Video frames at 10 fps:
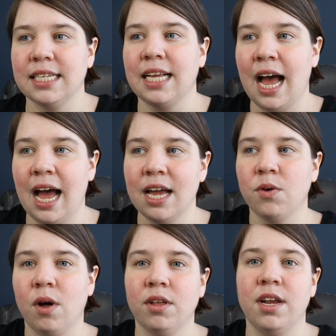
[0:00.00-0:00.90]
as high
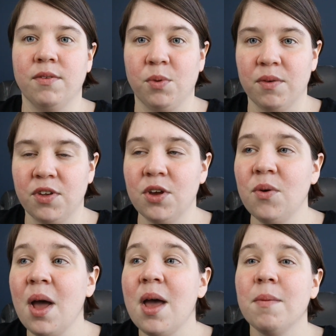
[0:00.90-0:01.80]
quality of a
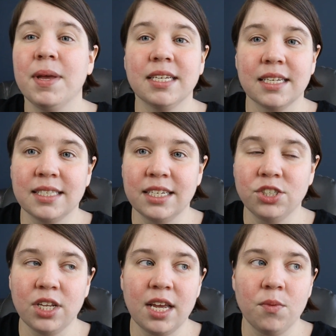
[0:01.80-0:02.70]
review because
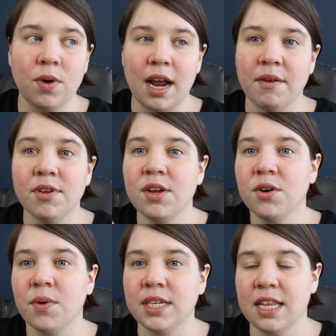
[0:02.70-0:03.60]
essentially whatever they're
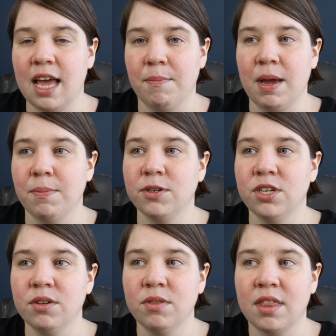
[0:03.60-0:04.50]
going to that paper
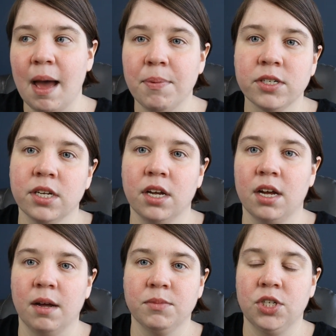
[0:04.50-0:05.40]
to, that person
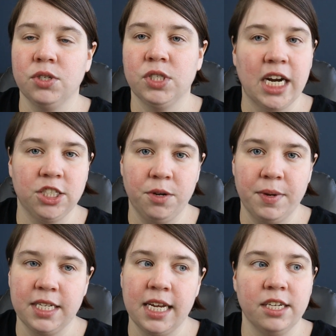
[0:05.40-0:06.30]
could come to
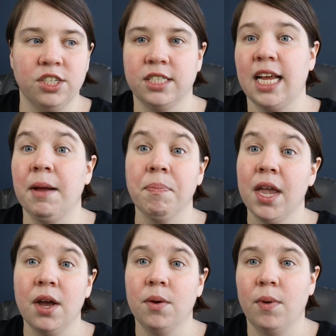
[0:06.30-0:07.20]
ChatGPT and just say,
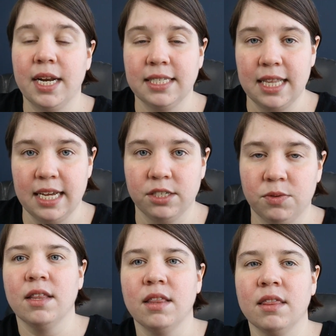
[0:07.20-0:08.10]
"What is
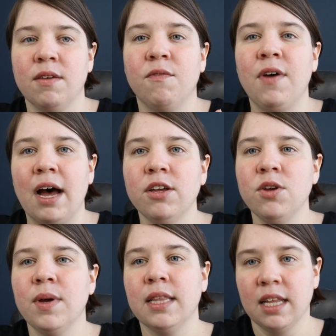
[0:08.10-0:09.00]
this?" the
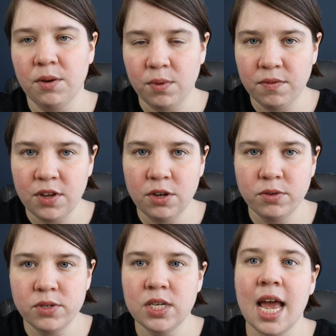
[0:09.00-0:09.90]
value in lit
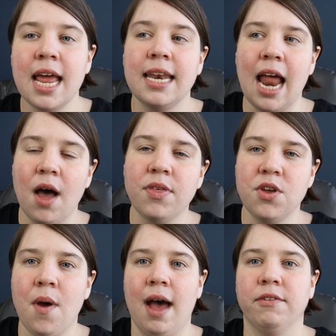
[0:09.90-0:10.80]
reviews now
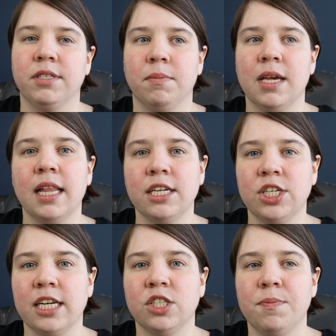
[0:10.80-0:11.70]
that you have something
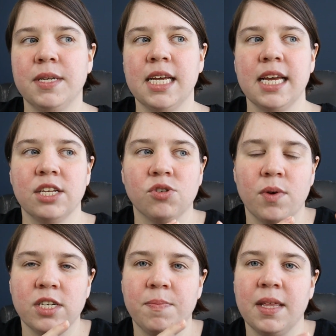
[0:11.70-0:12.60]
like ChatGPT is
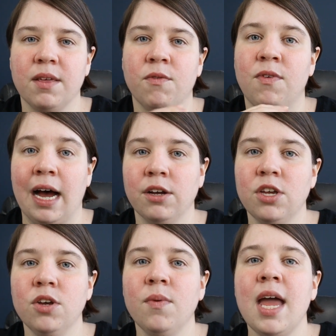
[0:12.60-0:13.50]
going to be the
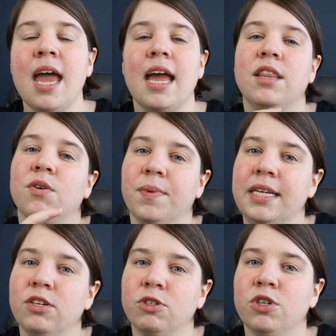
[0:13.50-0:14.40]
value in the
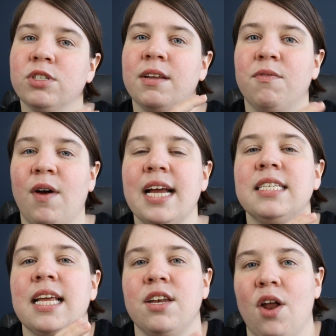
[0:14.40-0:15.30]
researcher's
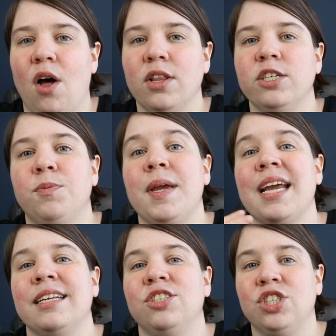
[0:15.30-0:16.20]
advice and knowledge
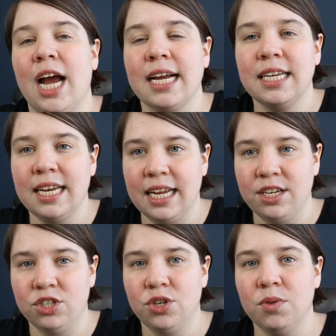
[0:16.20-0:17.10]
being injected
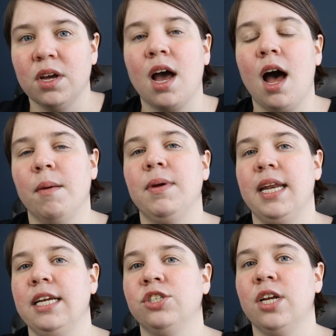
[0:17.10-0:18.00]
into the
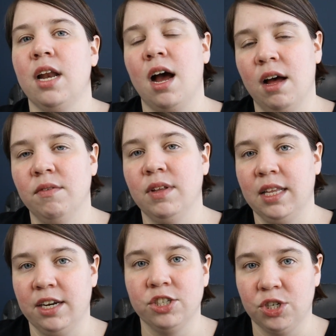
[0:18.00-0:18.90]
combination of
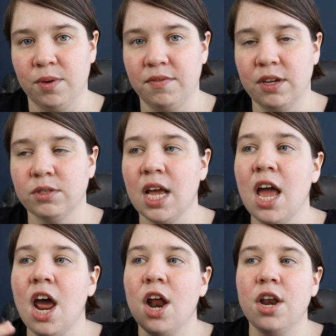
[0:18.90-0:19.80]
literature reviews,
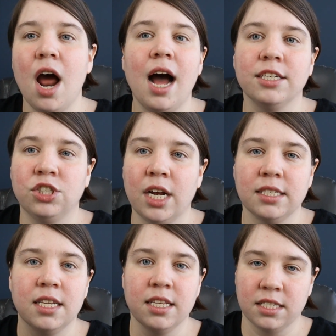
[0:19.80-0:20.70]
not
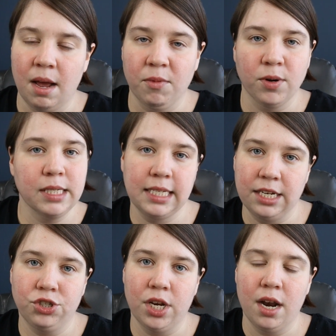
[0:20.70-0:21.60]
just the
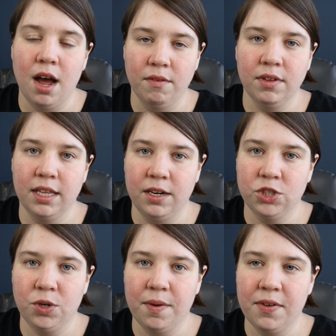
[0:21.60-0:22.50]
summarization of
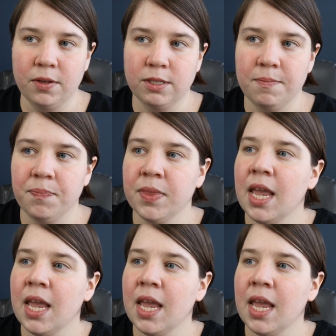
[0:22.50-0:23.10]
literature reviews.